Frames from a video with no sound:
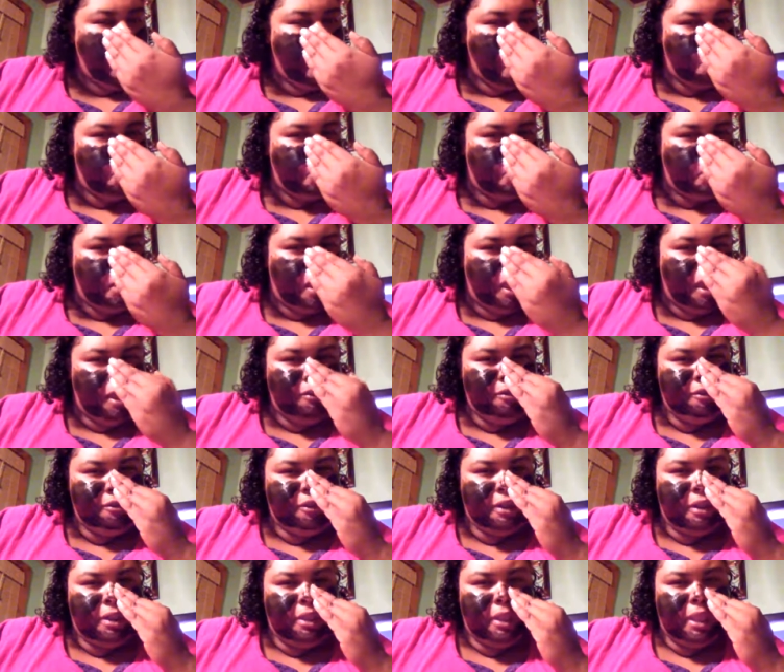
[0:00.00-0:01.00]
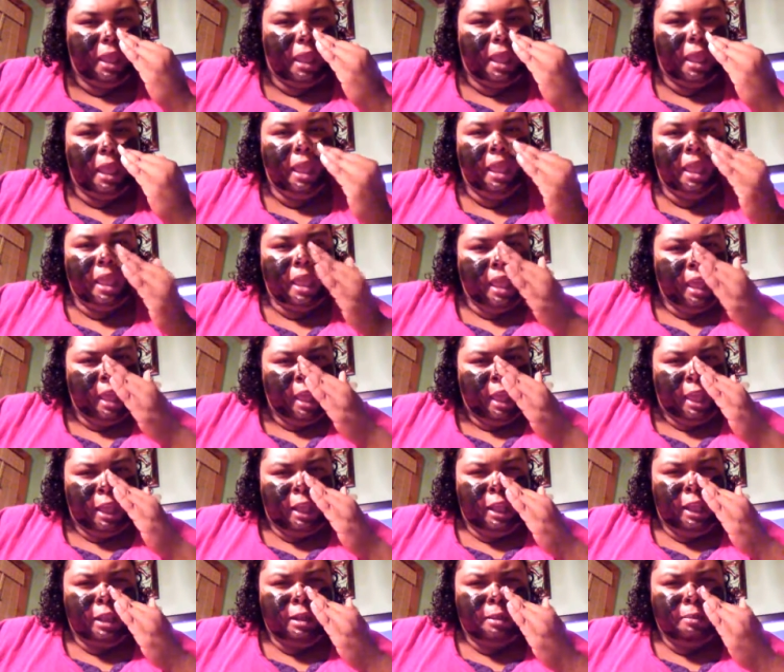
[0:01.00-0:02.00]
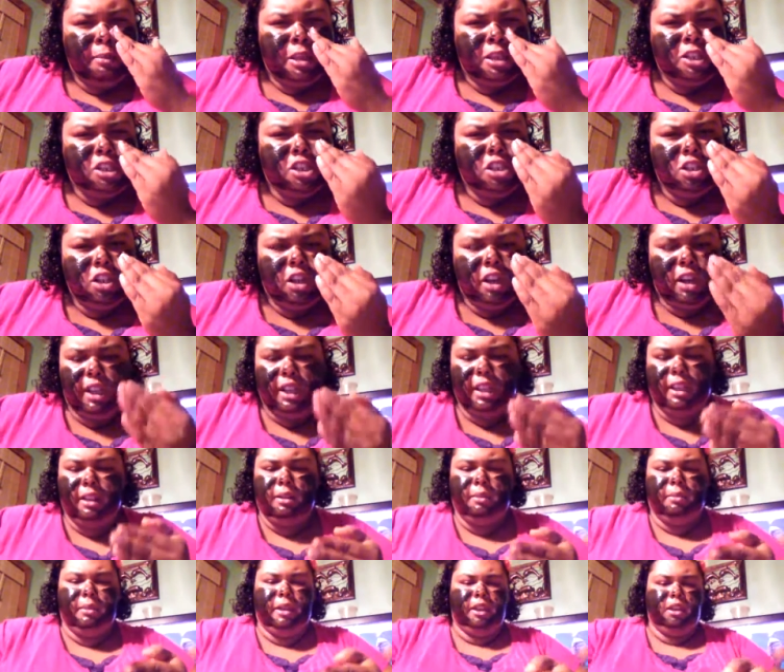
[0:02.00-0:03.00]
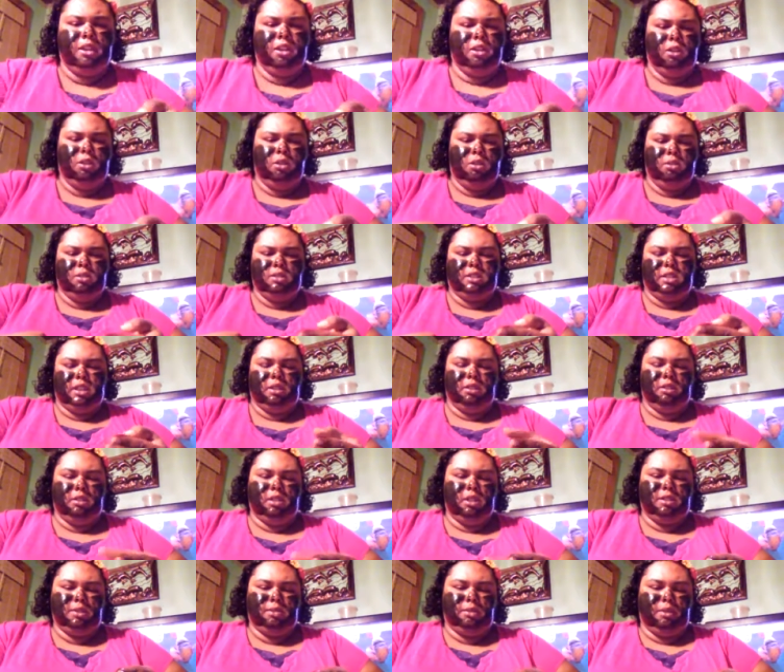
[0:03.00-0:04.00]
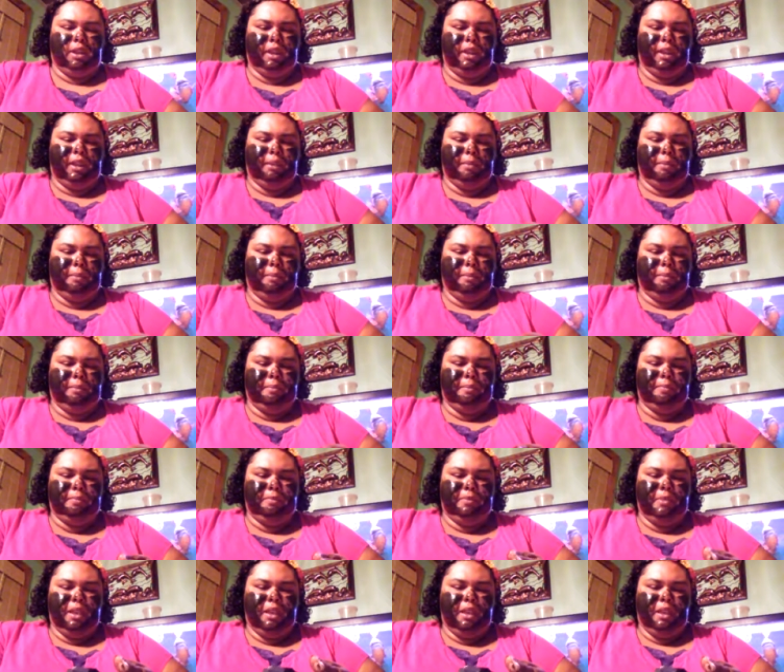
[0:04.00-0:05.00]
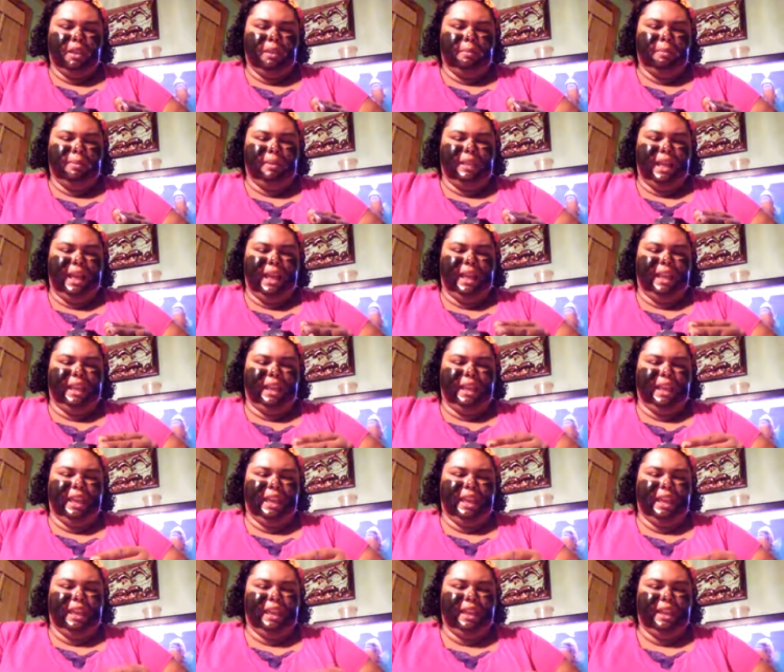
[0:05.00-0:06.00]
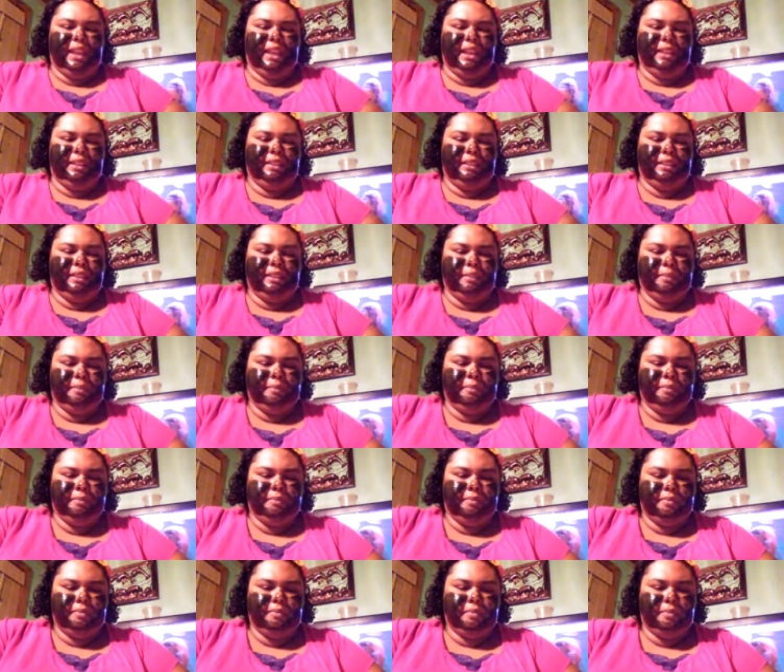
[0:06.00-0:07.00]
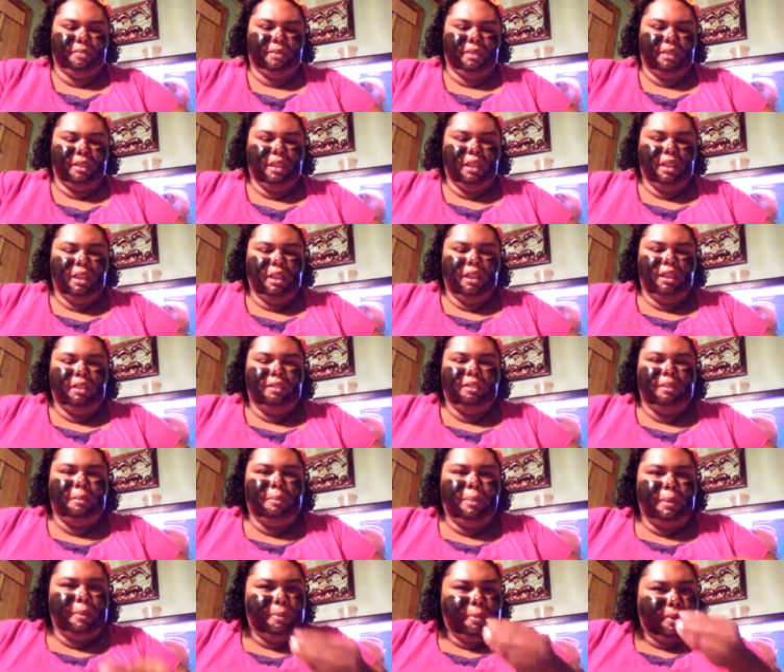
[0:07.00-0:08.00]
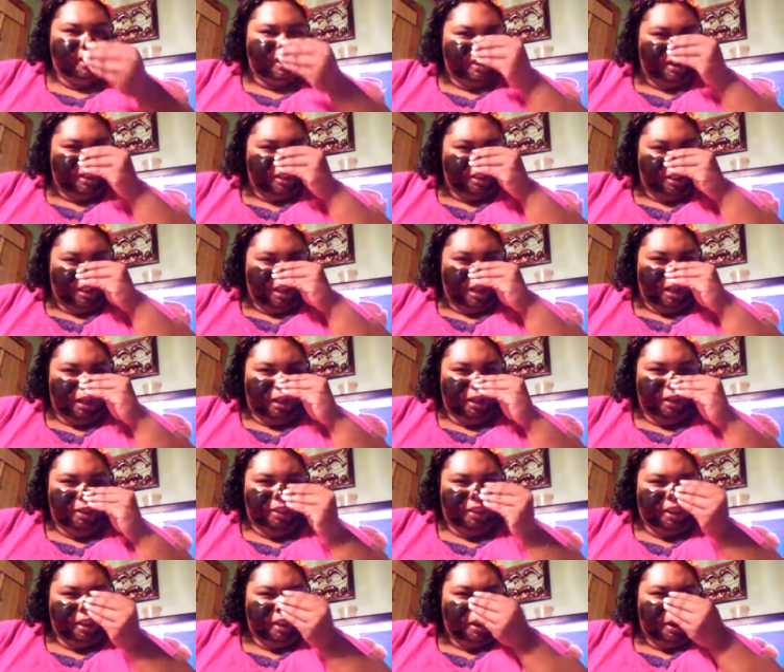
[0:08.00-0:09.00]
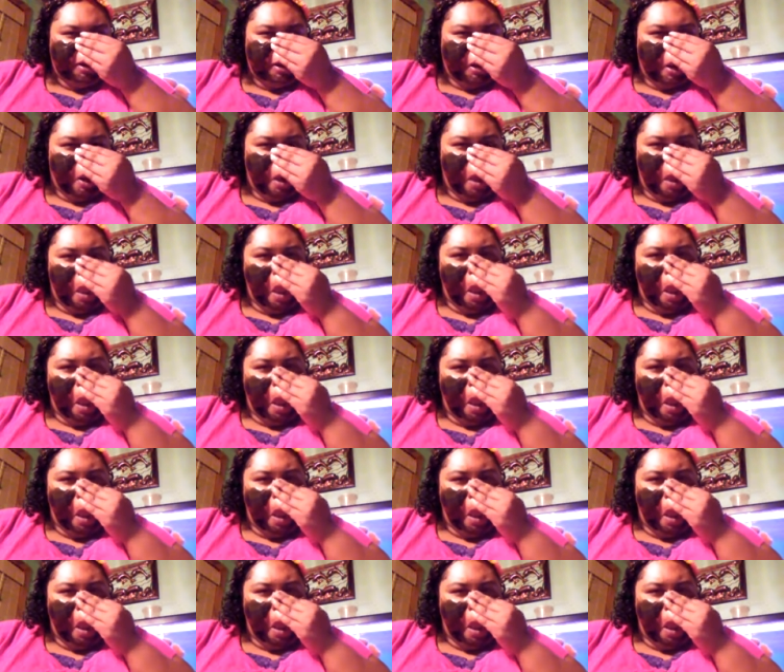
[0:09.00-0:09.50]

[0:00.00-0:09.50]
I'm definitely gonna make sure I get on my nose. I know that's where I get blackheads and some people get a lot on their